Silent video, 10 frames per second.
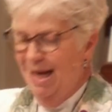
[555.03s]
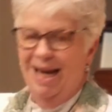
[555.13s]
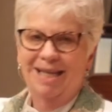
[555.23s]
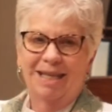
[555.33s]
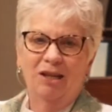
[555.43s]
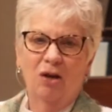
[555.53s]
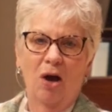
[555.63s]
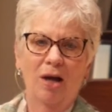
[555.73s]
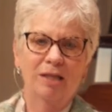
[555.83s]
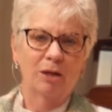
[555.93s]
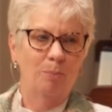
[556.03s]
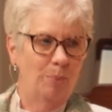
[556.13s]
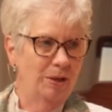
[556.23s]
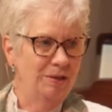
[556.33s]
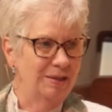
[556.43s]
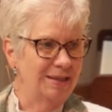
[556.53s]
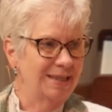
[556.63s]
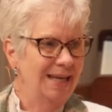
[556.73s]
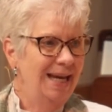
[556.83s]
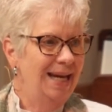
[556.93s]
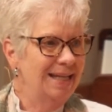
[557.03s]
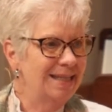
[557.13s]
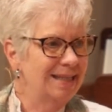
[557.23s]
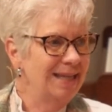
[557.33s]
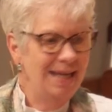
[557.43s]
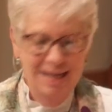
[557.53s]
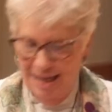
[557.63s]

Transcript: is that God's abundance is seen and